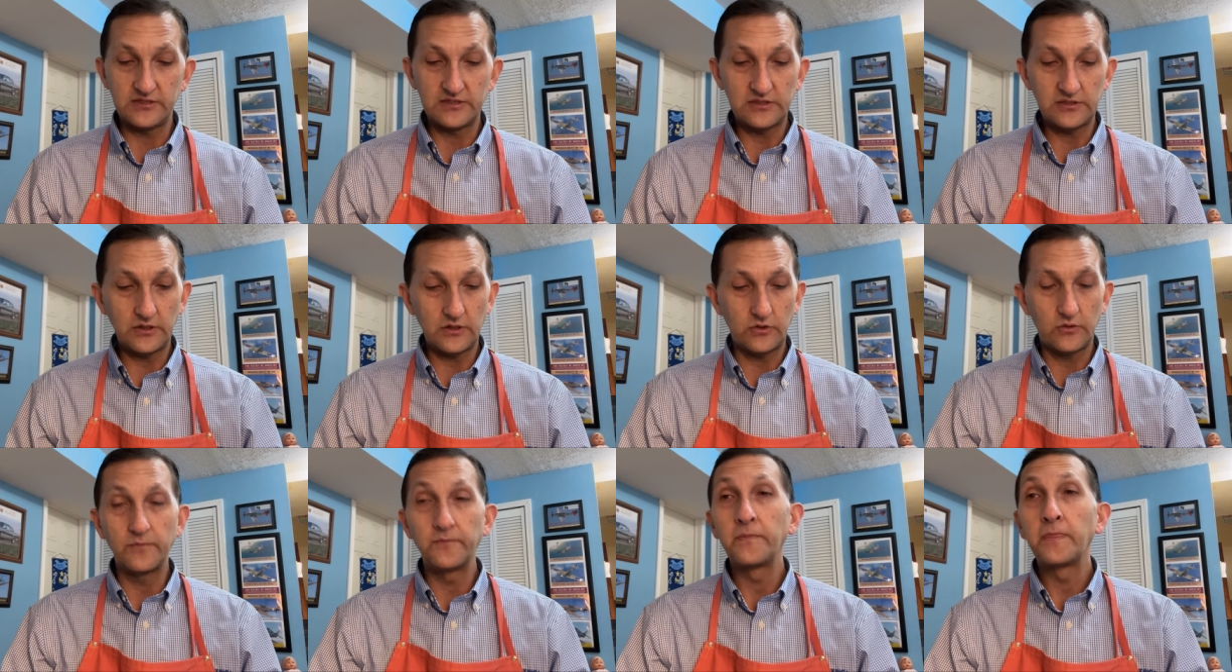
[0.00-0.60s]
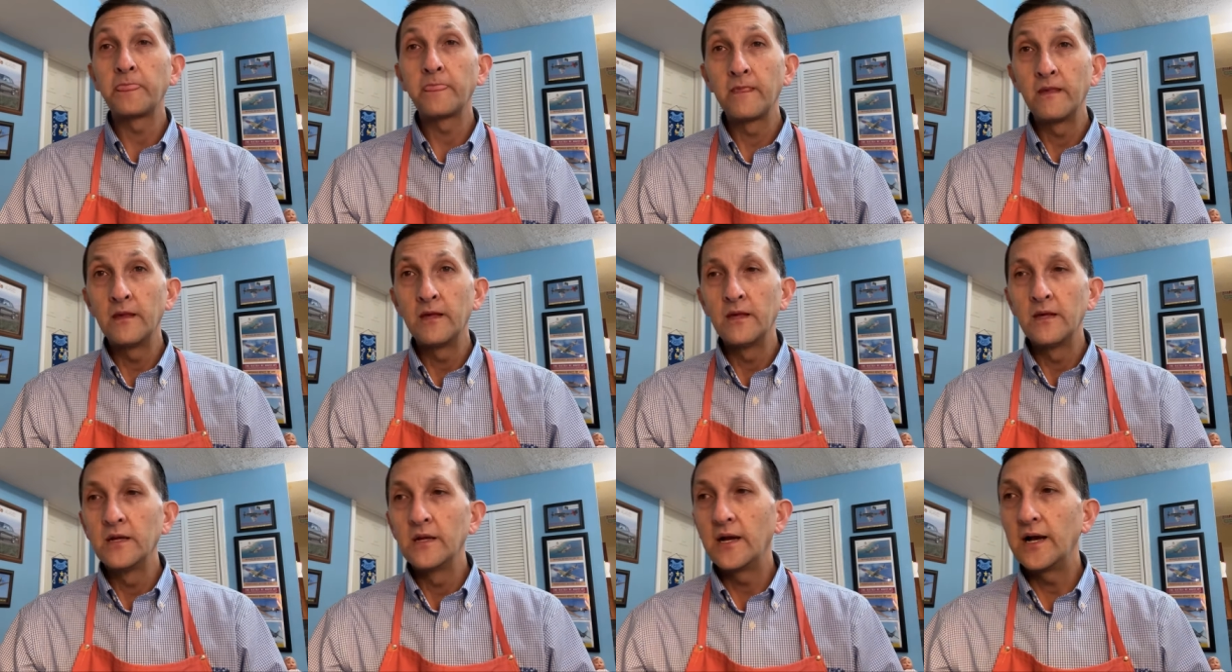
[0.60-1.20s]
So
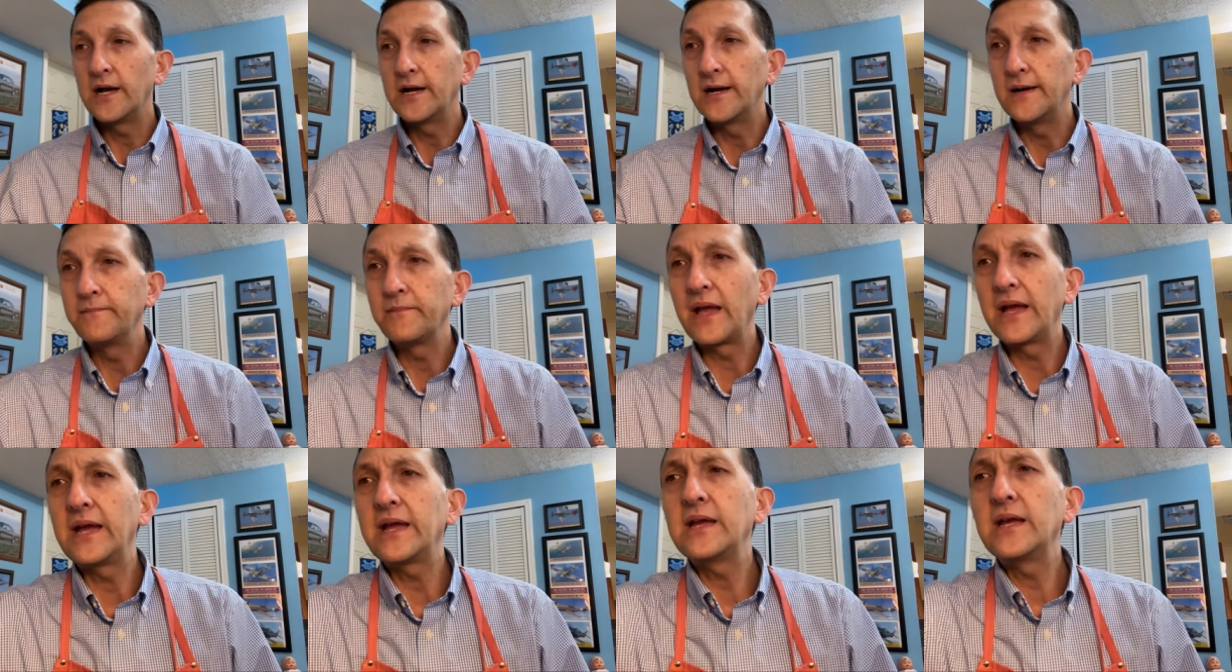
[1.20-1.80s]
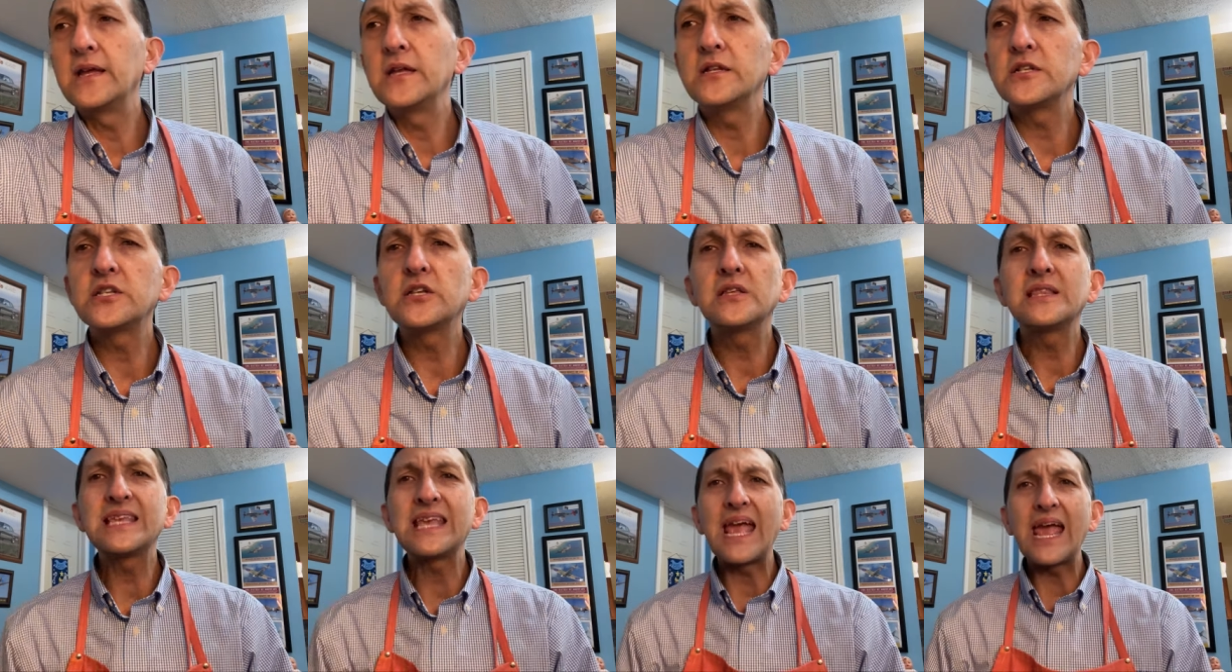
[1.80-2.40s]
um, it,
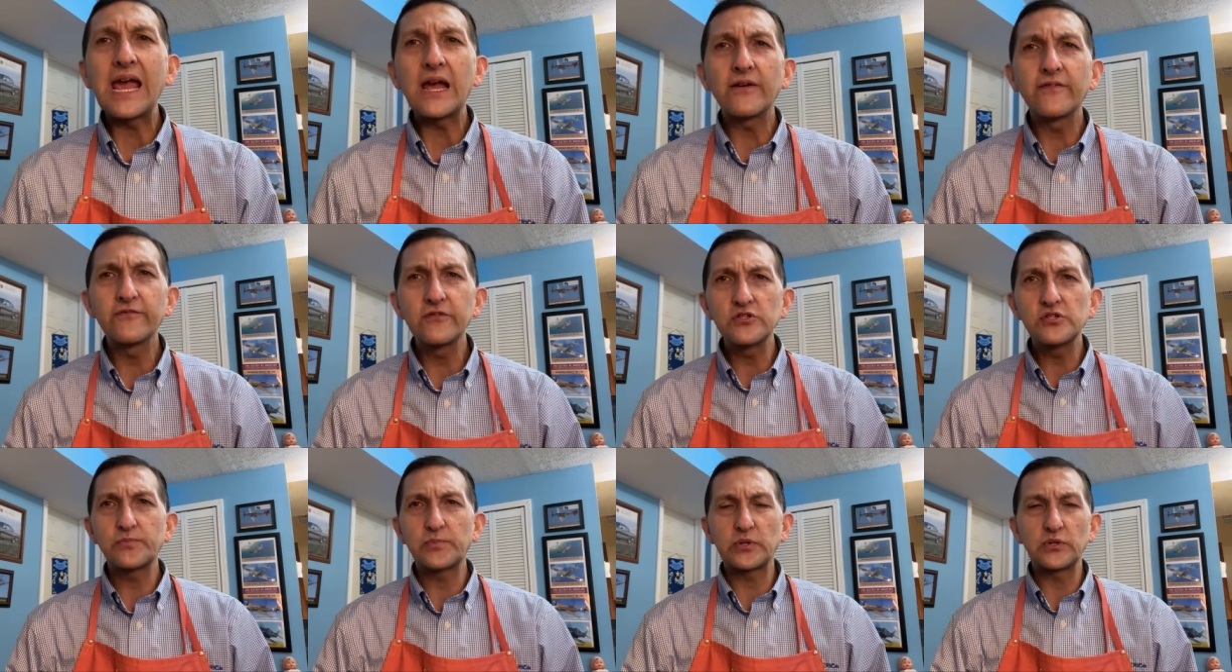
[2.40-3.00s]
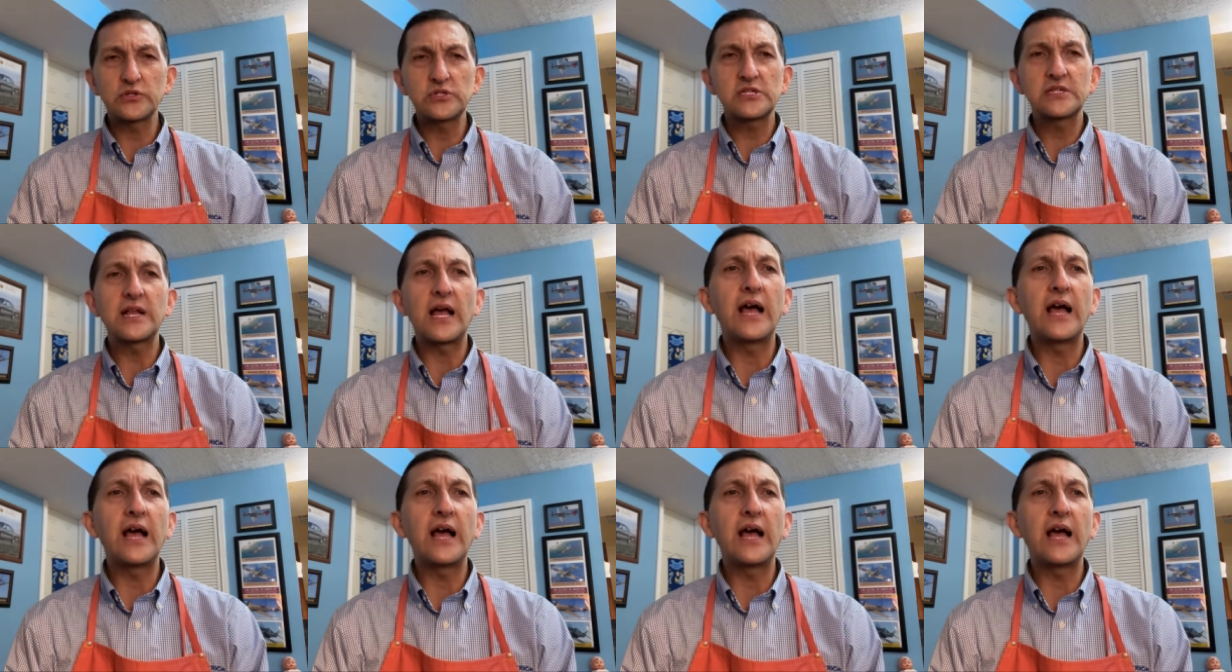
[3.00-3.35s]
to the average person,